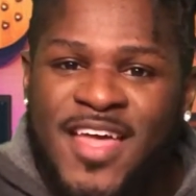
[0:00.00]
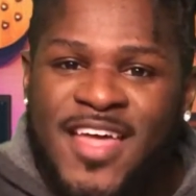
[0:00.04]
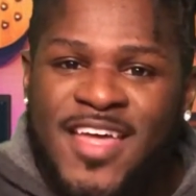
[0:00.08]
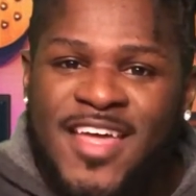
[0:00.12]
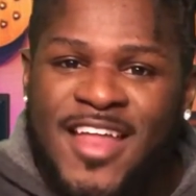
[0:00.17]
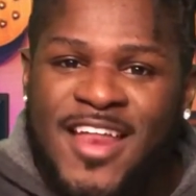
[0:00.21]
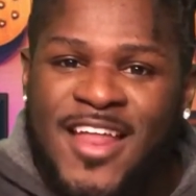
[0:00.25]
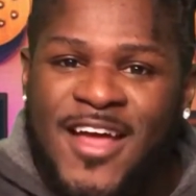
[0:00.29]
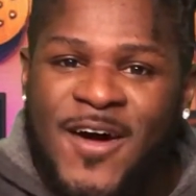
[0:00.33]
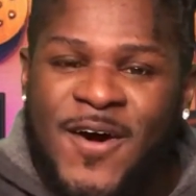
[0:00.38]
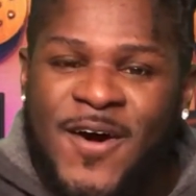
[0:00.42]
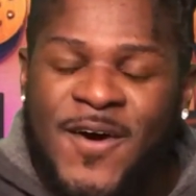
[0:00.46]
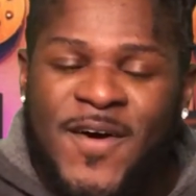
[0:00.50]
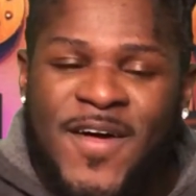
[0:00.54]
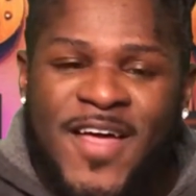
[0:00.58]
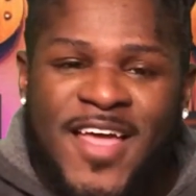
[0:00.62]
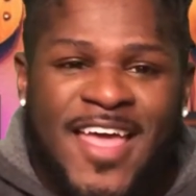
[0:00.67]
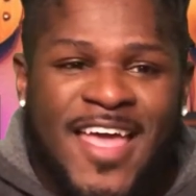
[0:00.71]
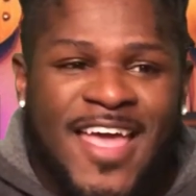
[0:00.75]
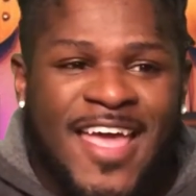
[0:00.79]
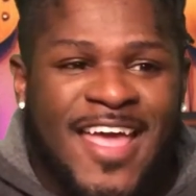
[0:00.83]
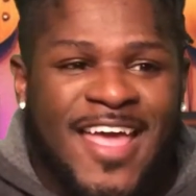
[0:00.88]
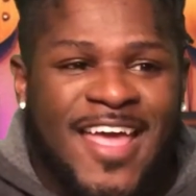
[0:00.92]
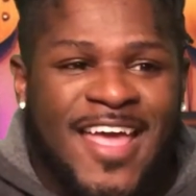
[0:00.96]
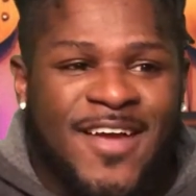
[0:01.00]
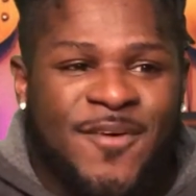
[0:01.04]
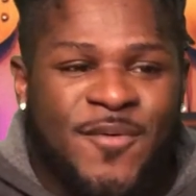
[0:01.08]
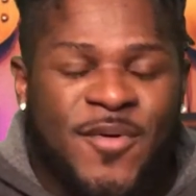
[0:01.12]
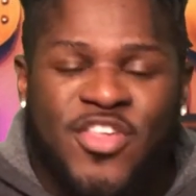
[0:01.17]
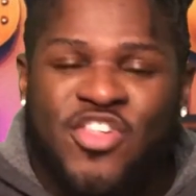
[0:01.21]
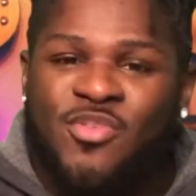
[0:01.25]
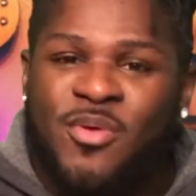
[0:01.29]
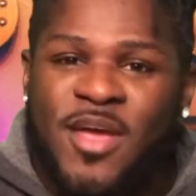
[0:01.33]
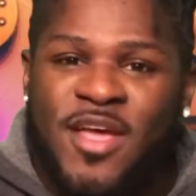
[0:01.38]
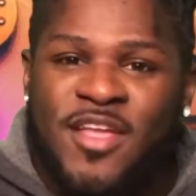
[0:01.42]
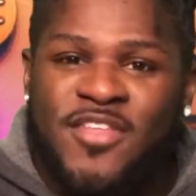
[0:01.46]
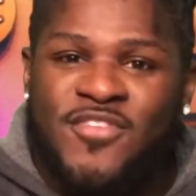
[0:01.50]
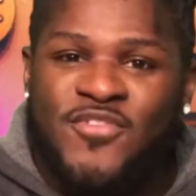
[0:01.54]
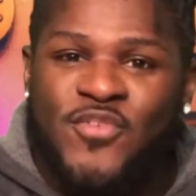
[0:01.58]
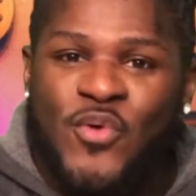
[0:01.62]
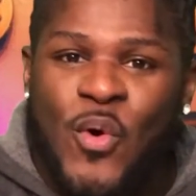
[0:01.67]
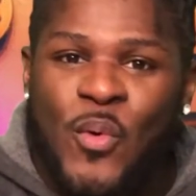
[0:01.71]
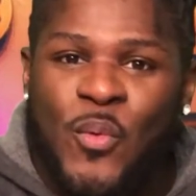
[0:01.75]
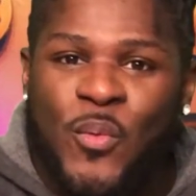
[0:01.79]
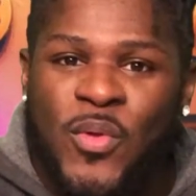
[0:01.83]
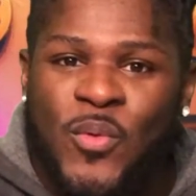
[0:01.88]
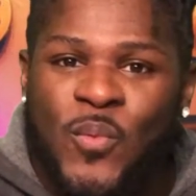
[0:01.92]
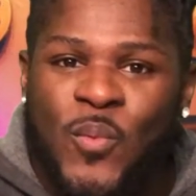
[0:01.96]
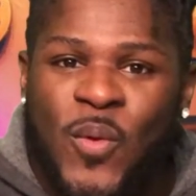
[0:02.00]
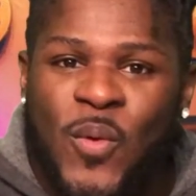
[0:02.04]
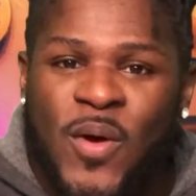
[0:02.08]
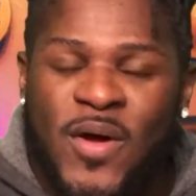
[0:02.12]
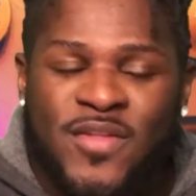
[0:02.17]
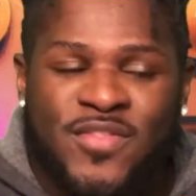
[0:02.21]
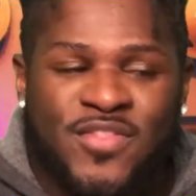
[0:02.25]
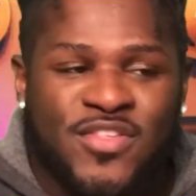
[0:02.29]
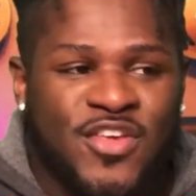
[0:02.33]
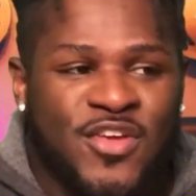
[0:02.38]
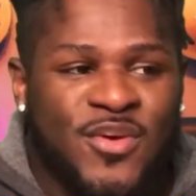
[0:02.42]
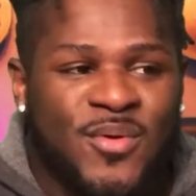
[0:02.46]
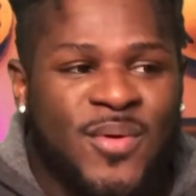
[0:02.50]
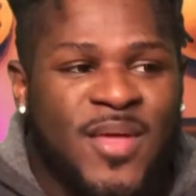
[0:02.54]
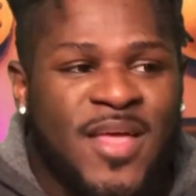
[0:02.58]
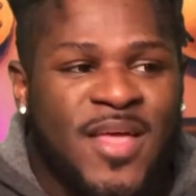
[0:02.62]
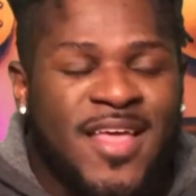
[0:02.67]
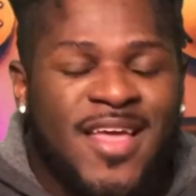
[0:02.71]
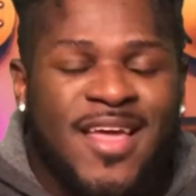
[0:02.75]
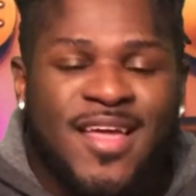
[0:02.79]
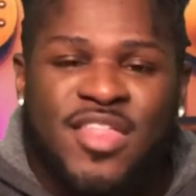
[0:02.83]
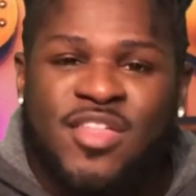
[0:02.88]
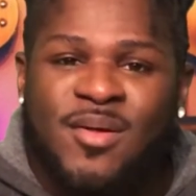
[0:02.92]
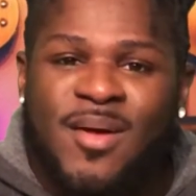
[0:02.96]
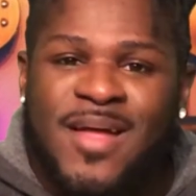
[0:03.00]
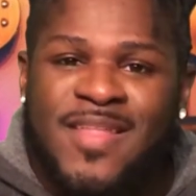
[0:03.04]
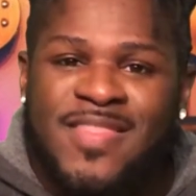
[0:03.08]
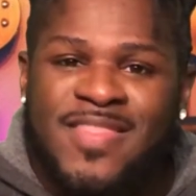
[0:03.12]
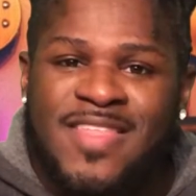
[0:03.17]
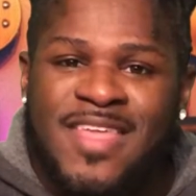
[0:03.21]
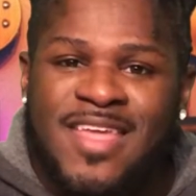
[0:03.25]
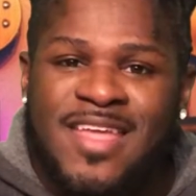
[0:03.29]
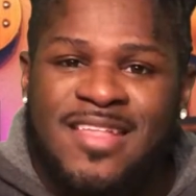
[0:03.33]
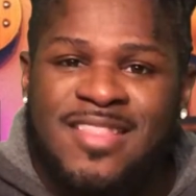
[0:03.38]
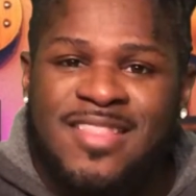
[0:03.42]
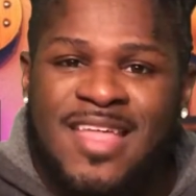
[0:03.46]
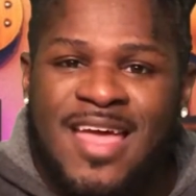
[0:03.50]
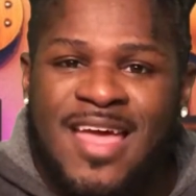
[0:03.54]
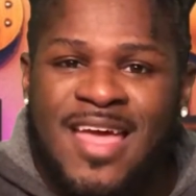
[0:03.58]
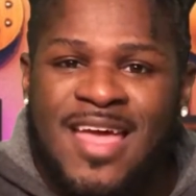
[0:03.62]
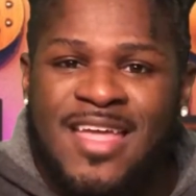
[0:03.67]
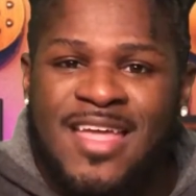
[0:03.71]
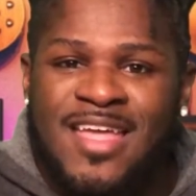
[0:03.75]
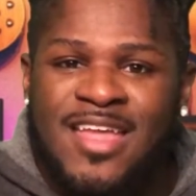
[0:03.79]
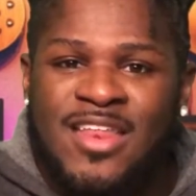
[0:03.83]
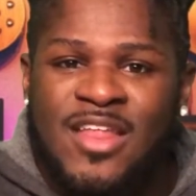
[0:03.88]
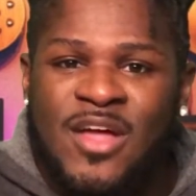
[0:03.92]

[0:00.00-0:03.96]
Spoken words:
and we transform when we want to. And so I think that,